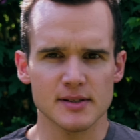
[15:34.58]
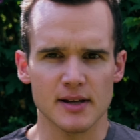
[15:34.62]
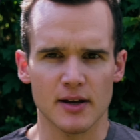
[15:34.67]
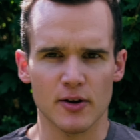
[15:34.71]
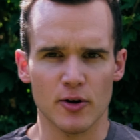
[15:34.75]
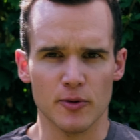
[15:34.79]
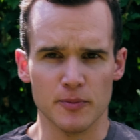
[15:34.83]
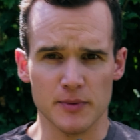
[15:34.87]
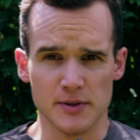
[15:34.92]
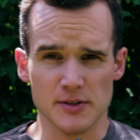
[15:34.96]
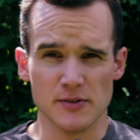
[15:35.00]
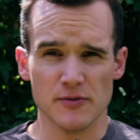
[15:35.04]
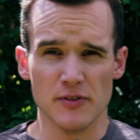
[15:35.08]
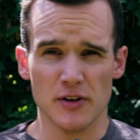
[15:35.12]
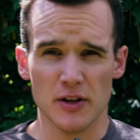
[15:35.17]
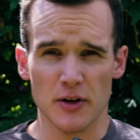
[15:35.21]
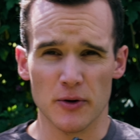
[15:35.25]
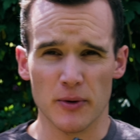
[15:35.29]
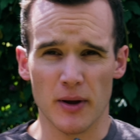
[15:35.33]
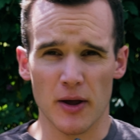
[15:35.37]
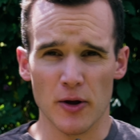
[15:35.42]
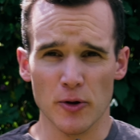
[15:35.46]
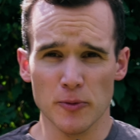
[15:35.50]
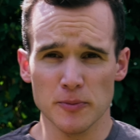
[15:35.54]
I hope this video
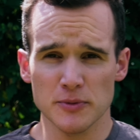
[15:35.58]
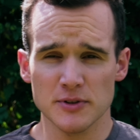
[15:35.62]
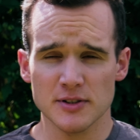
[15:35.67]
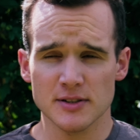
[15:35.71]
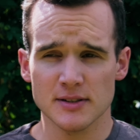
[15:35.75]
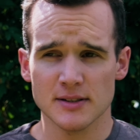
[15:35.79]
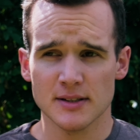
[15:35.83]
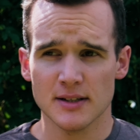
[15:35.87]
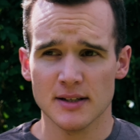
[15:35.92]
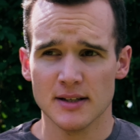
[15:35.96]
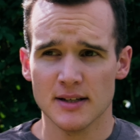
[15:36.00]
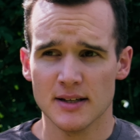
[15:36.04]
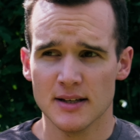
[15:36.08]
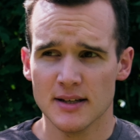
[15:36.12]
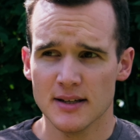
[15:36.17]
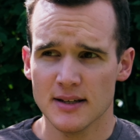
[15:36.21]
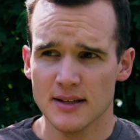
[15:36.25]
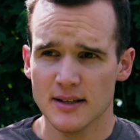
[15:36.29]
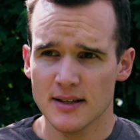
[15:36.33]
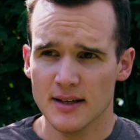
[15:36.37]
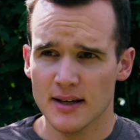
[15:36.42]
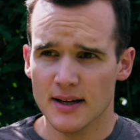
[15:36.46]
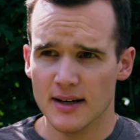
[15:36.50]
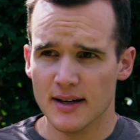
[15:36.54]
helped.
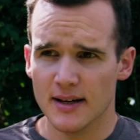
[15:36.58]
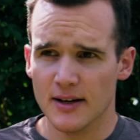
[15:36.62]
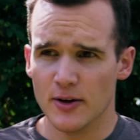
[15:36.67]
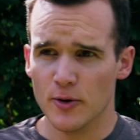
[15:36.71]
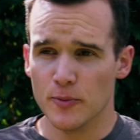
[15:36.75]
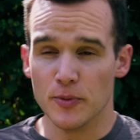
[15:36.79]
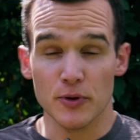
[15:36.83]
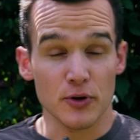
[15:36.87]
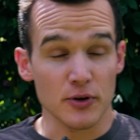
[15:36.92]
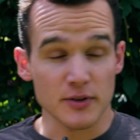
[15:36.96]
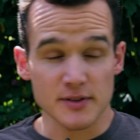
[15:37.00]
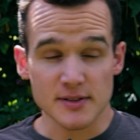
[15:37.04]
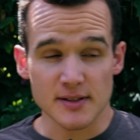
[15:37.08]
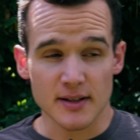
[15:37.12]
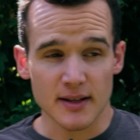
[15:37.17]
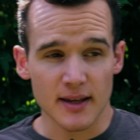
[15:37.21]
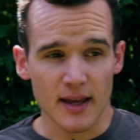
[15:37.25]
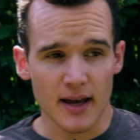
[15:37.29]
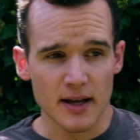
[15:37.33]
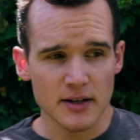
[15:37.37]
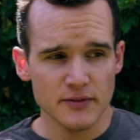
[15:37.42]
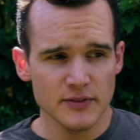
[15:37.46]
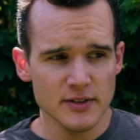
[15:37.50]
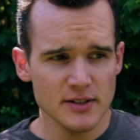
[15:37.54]
I hope you got something
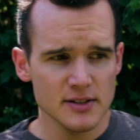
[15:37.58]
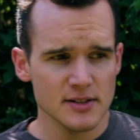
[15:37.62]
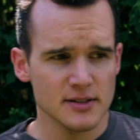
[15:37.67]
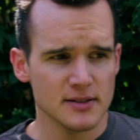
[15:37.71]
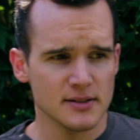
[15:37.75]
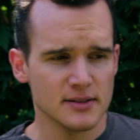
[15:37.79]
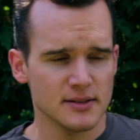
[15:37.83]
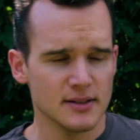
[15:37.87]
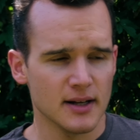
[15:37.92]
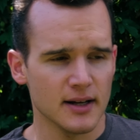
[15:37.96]
out of it.